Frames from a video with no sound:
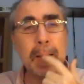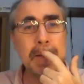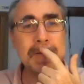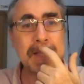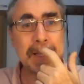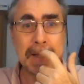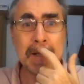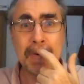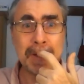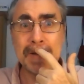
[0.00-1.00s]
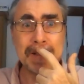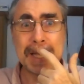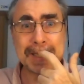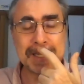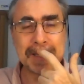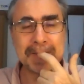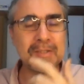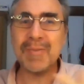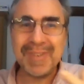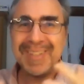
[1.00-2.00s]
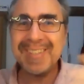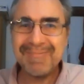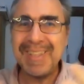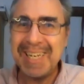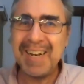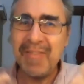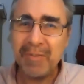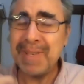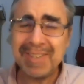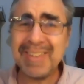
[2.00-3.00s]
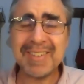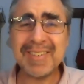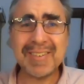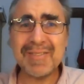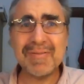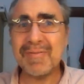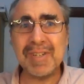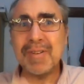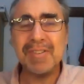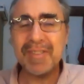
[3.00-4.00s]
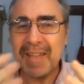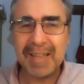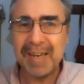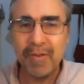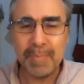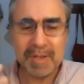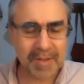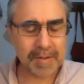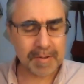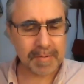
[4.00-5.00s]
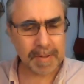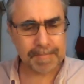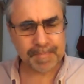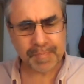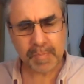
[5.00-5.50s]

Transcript: is like, oh, we don't like this. It's like, well, it's really none of your business. You know, it's not any of your business, right?